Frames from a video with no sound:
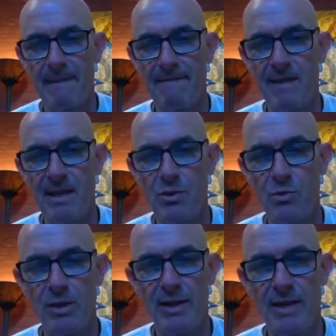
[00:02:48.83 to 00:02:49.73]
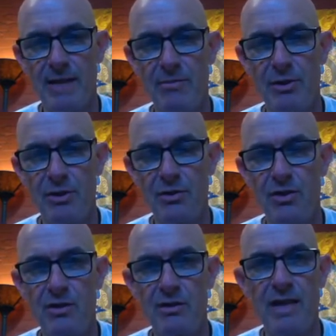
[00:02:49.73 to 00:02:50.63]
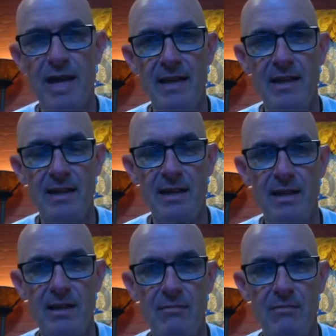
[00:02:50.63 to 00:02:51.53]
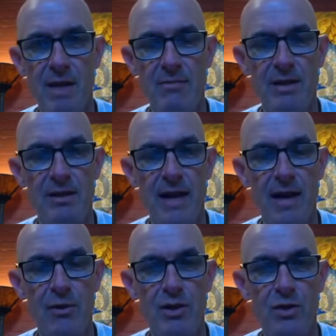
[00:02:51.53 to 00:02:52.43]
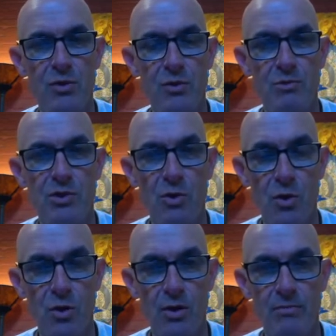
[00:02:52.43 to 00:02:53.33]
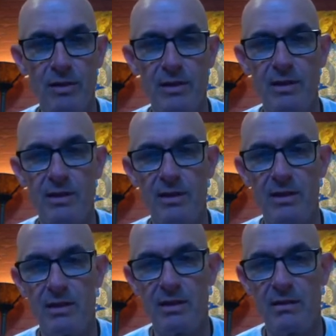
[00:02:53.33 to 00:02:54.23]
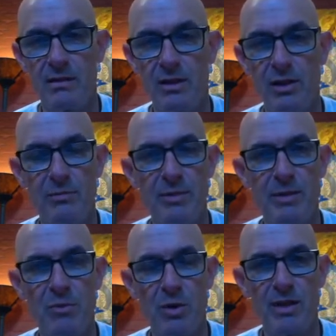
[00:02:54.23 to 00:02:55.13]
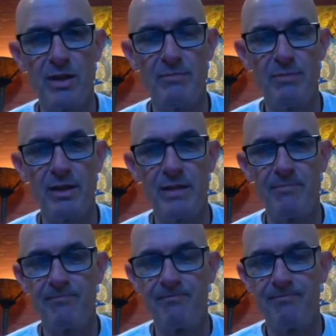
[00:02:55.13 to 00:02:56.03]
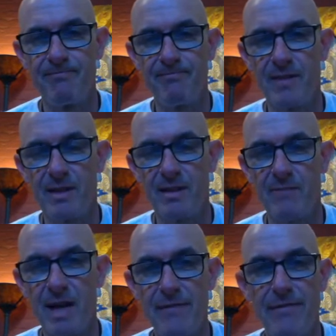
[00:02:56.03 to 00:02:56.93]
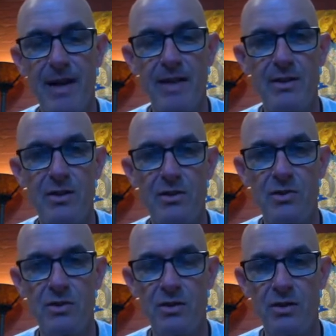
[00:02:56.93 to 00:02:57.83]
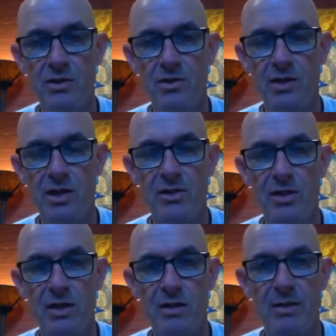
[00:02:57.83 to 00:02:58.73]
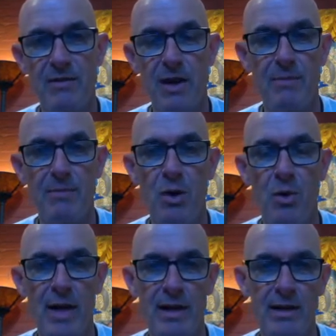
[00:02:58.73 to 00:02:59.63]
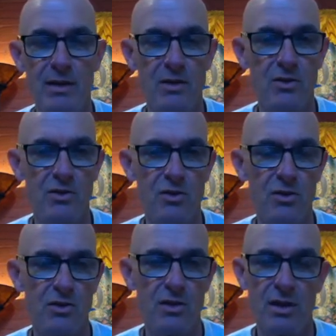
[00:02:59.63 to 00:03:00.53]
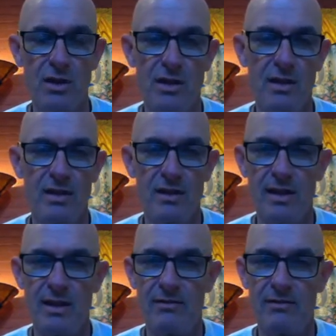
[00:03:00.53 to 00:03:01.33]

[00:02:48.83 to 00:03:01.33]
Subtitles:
This will enable you to take it in and maybe allow it to absorb a little bit more deeply. I find this teaching to be very poetic, and it's just can